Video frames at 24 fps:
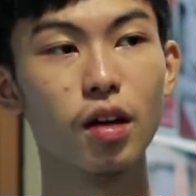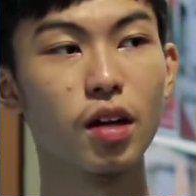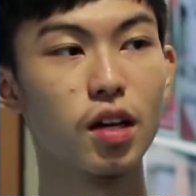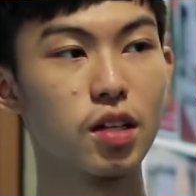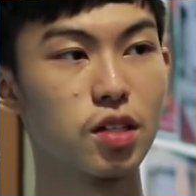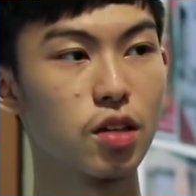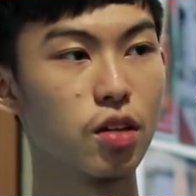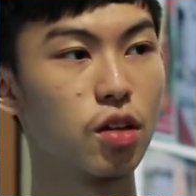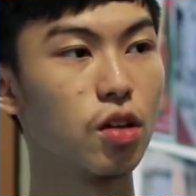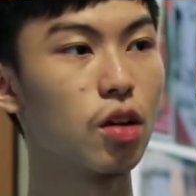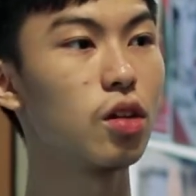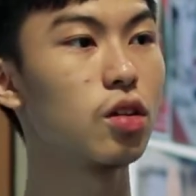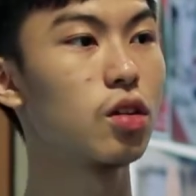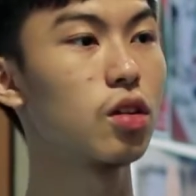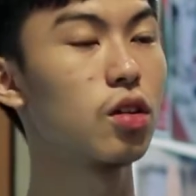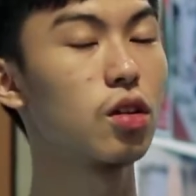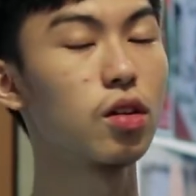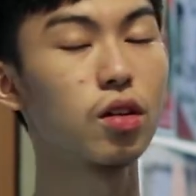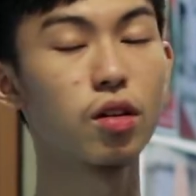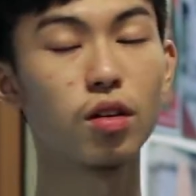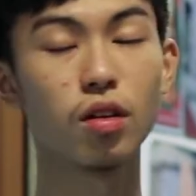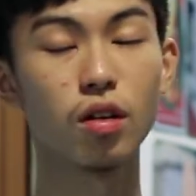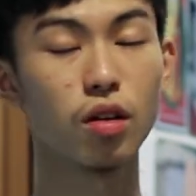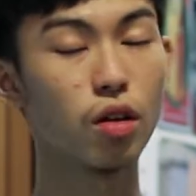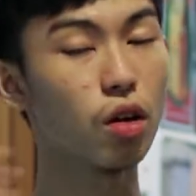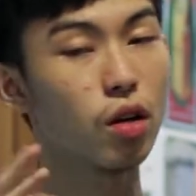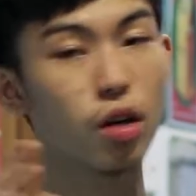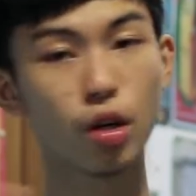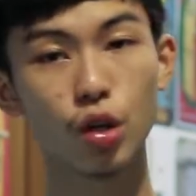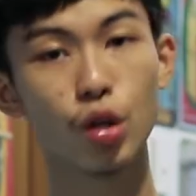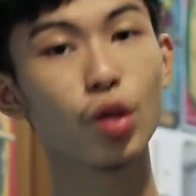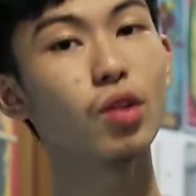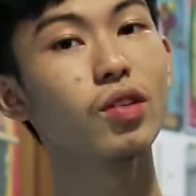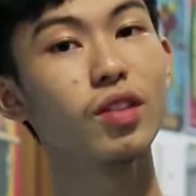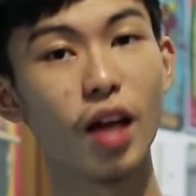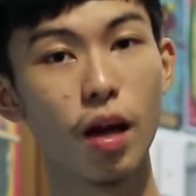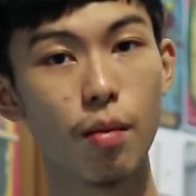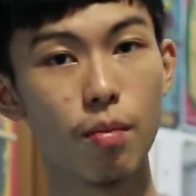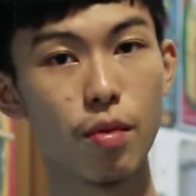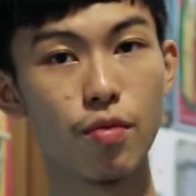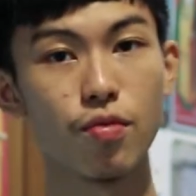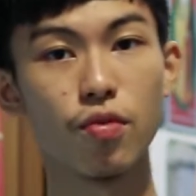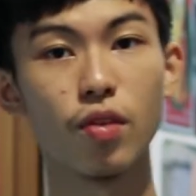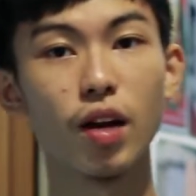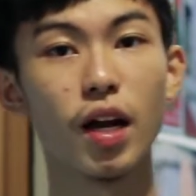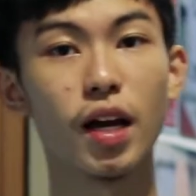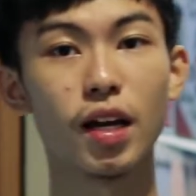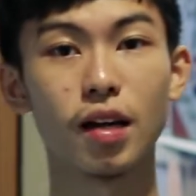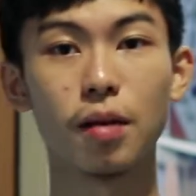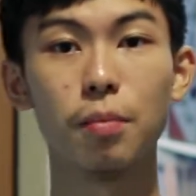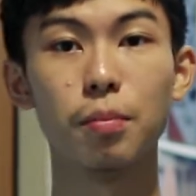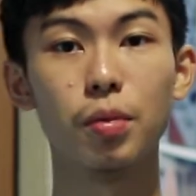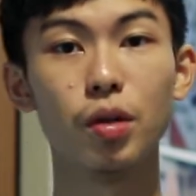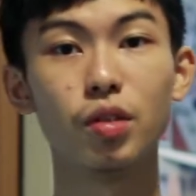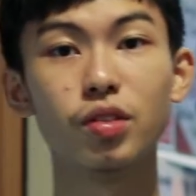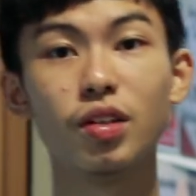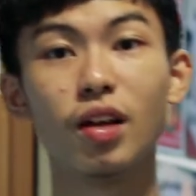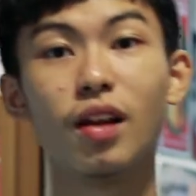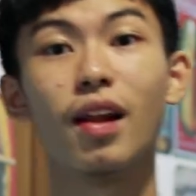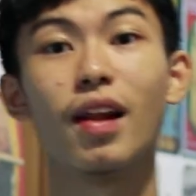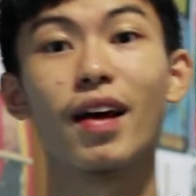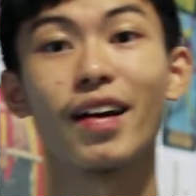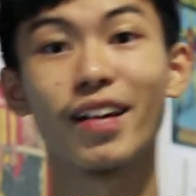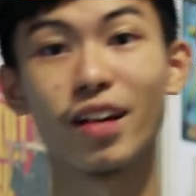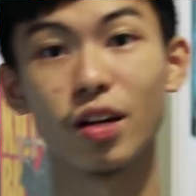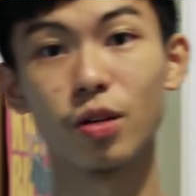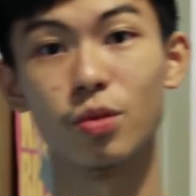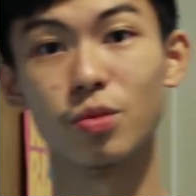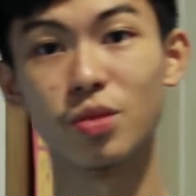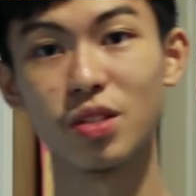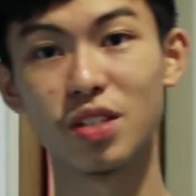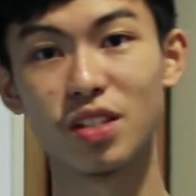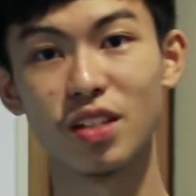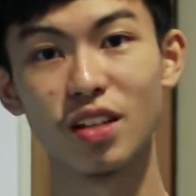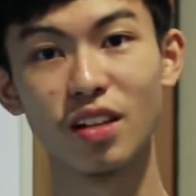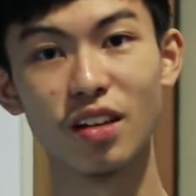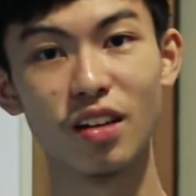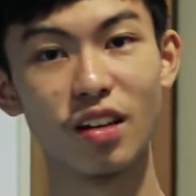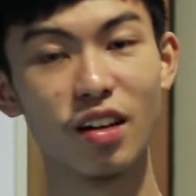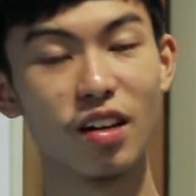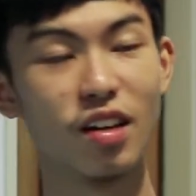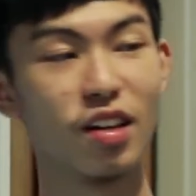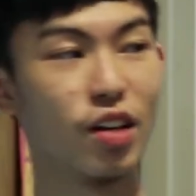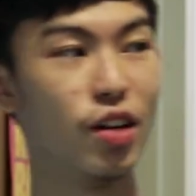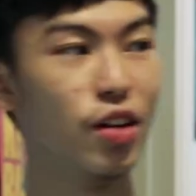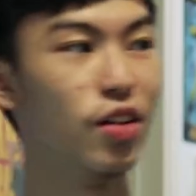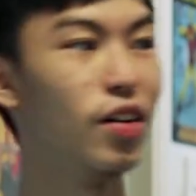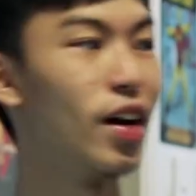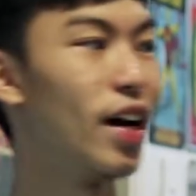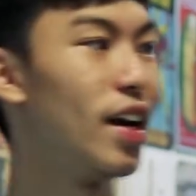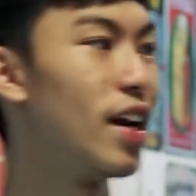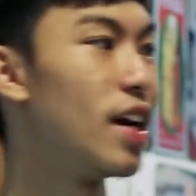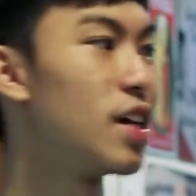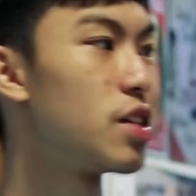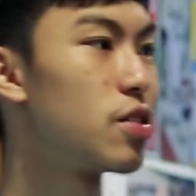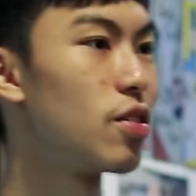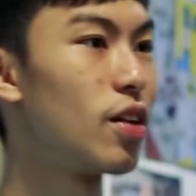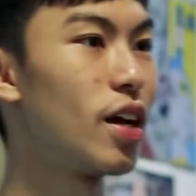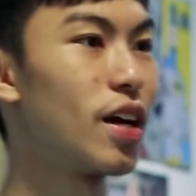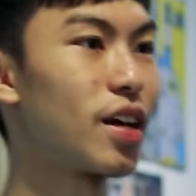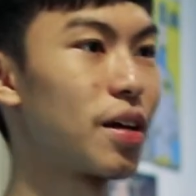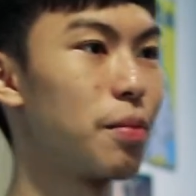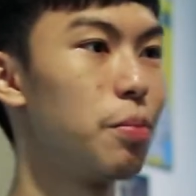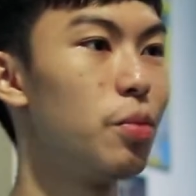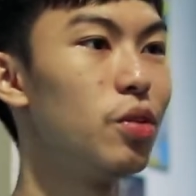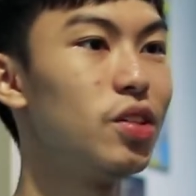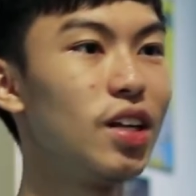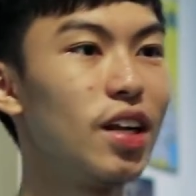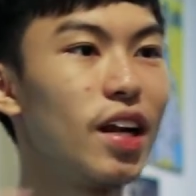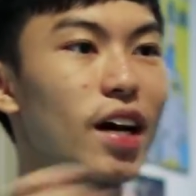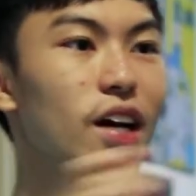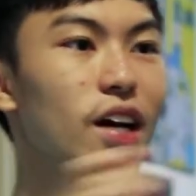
It's a not not a good game if you like building Legos, unless you like building